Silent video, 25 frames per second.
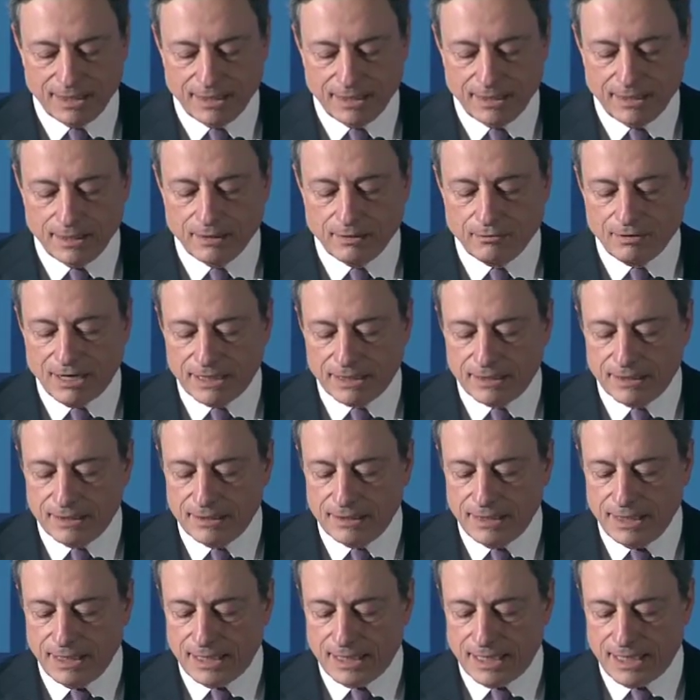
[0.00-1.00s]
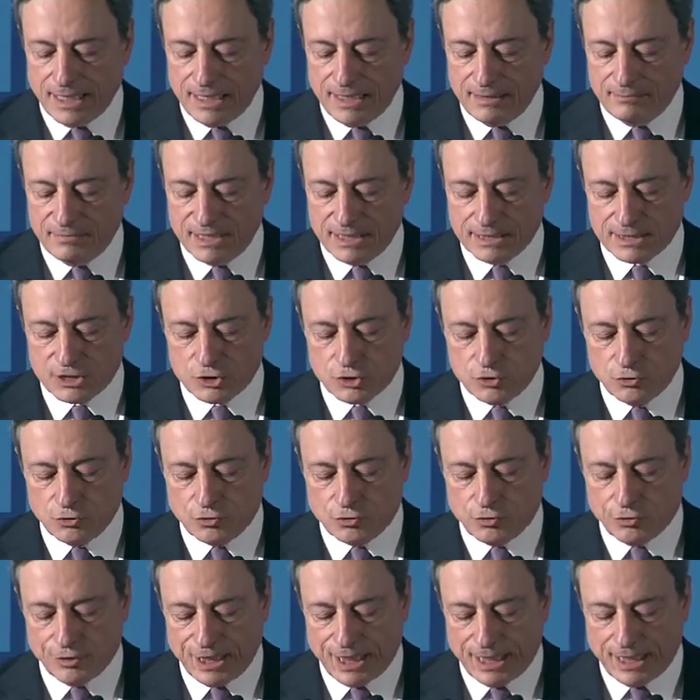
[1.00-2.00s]
Rather, the aim is to
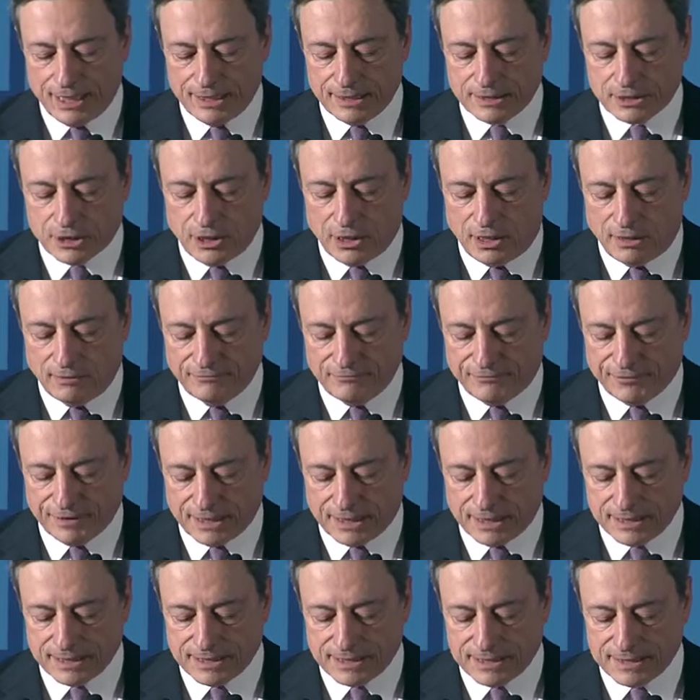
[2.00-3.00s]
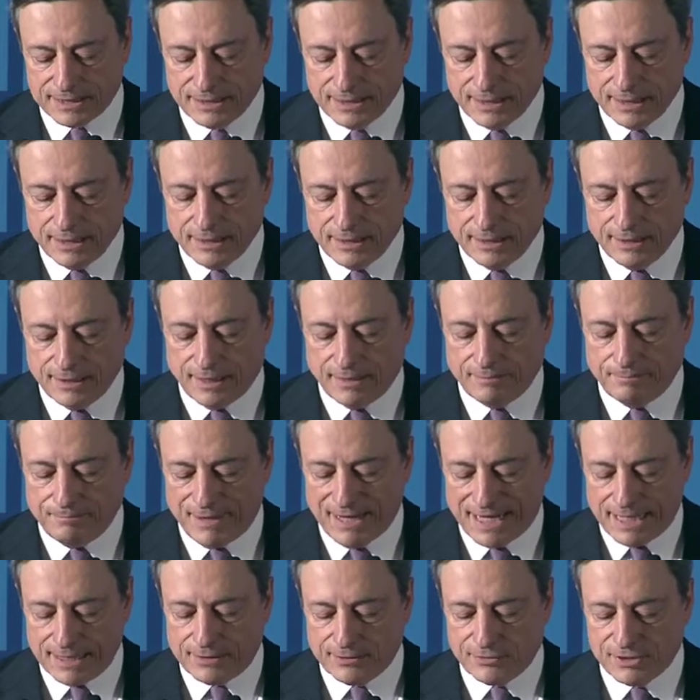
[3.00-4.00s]
create confidence that
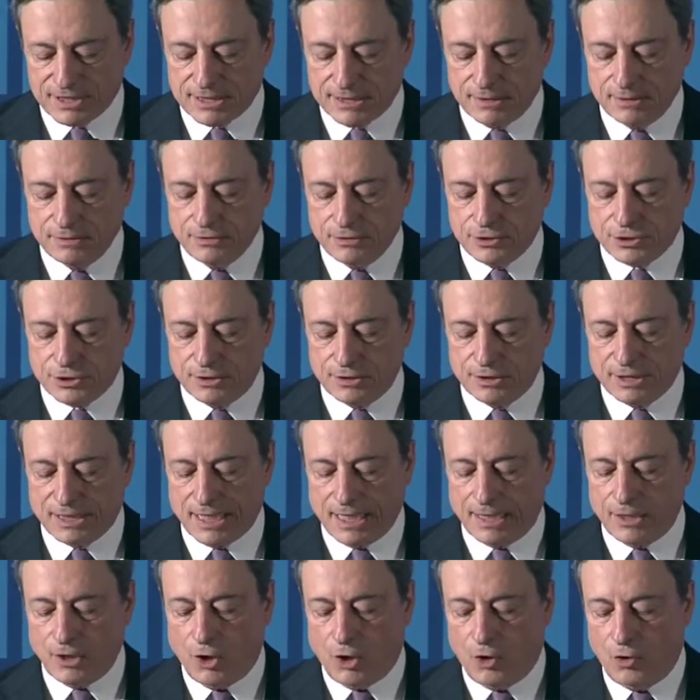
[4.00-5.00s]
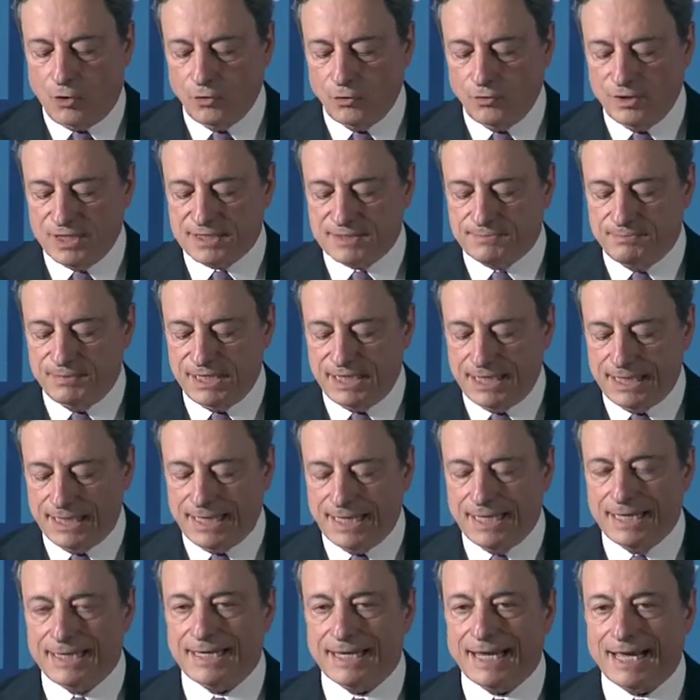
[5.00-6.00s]
bank resolution can always be
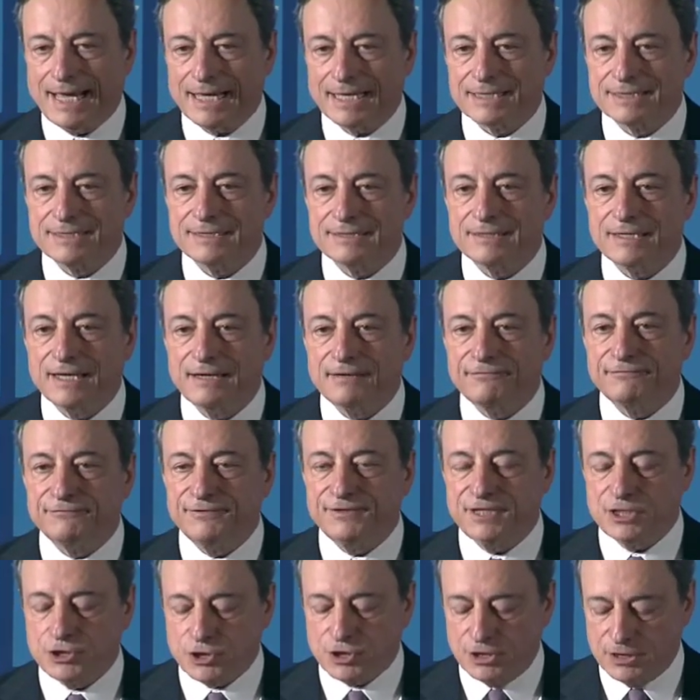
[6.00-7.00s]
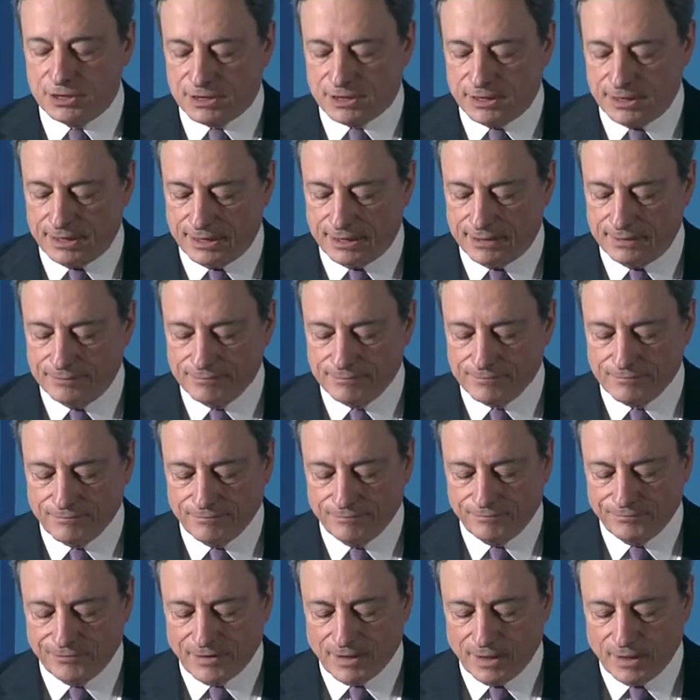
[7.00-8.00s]
enacted efficiently,
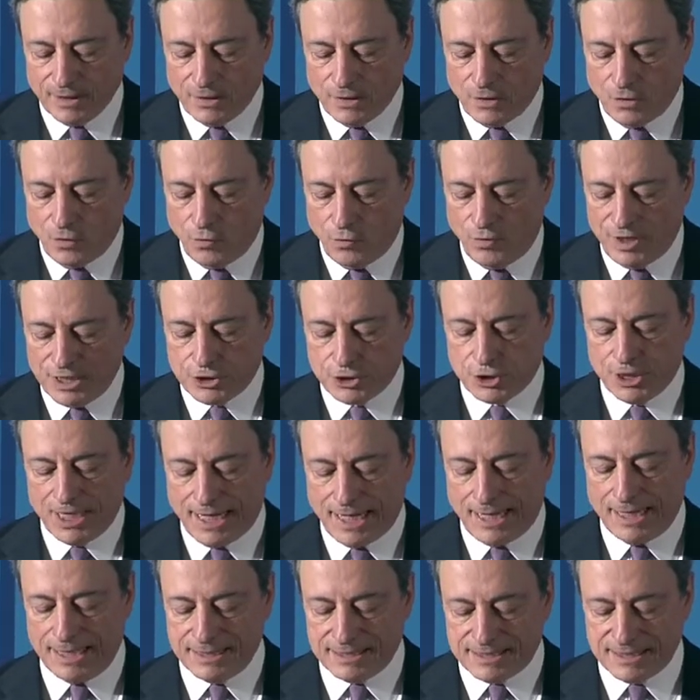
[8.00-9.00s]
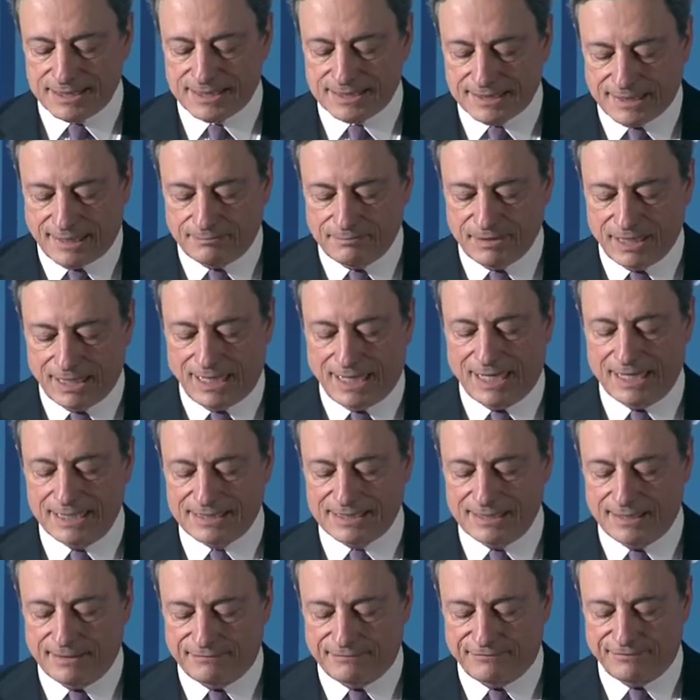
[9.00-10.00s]
which has a
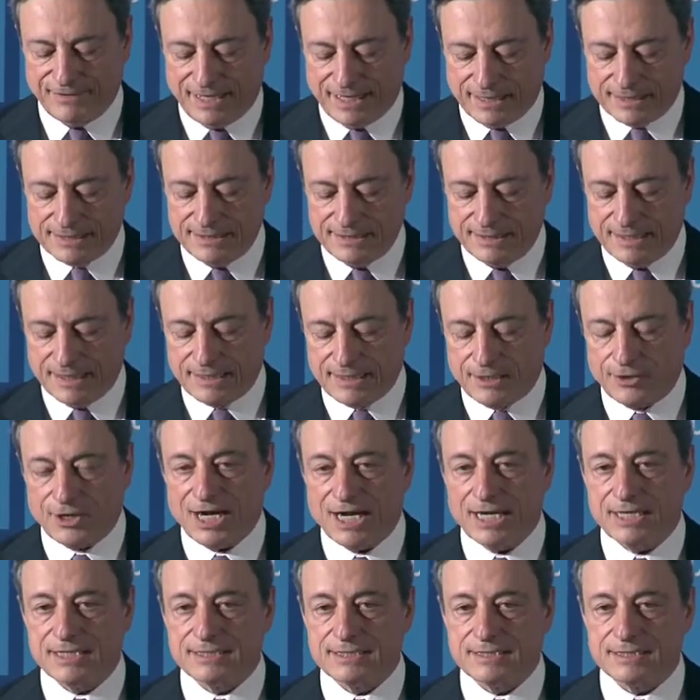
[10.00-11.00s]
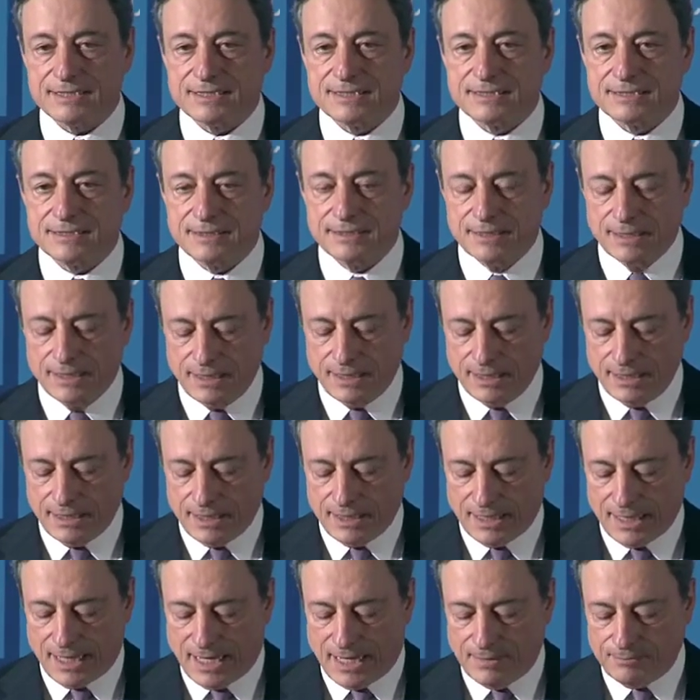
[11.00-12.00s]
stabilizing effect in a crisis
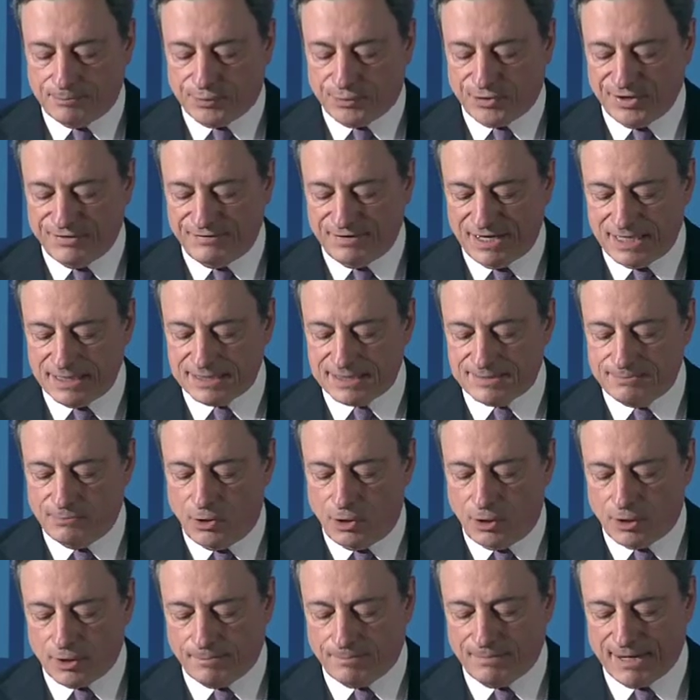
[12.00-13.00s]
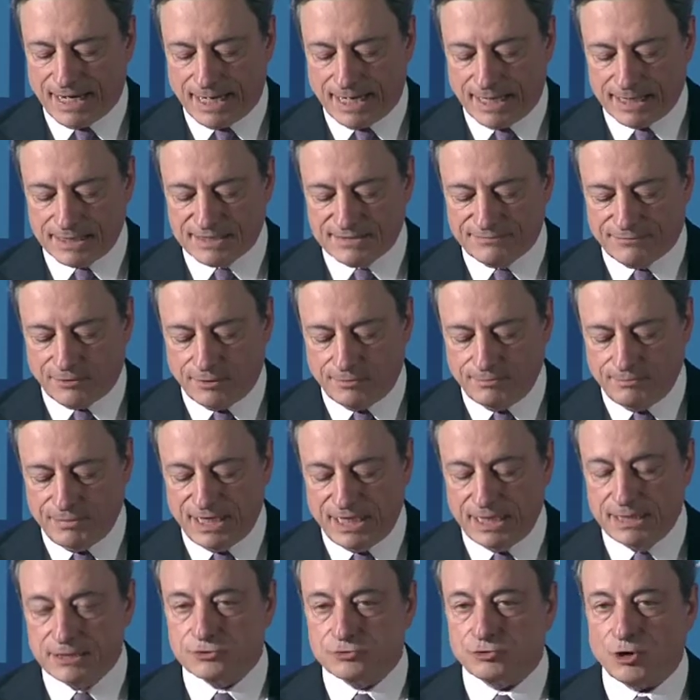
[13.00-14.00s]
and prevents more banks from
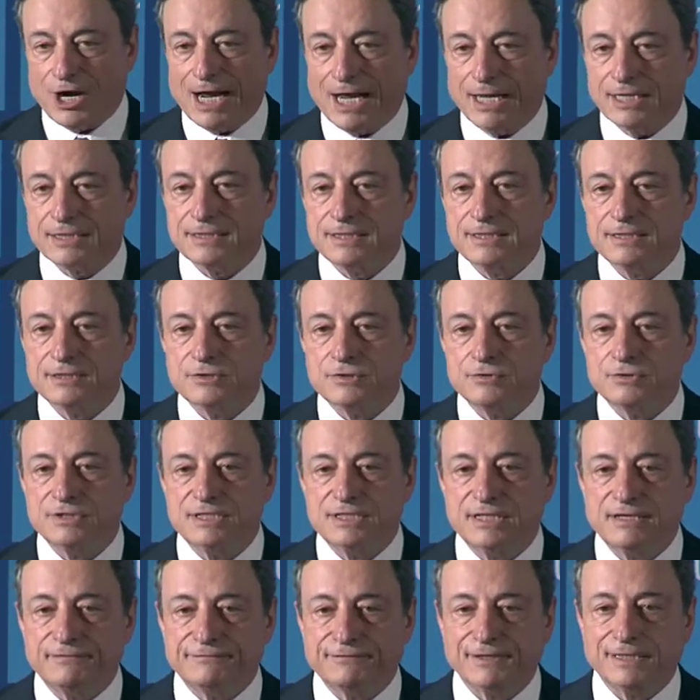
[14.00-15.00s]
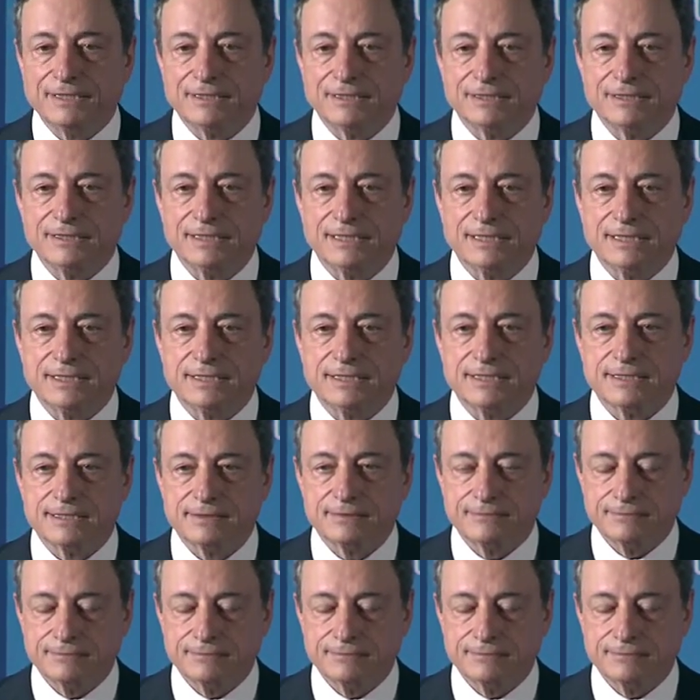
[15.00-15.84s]
being dragged into difficulties.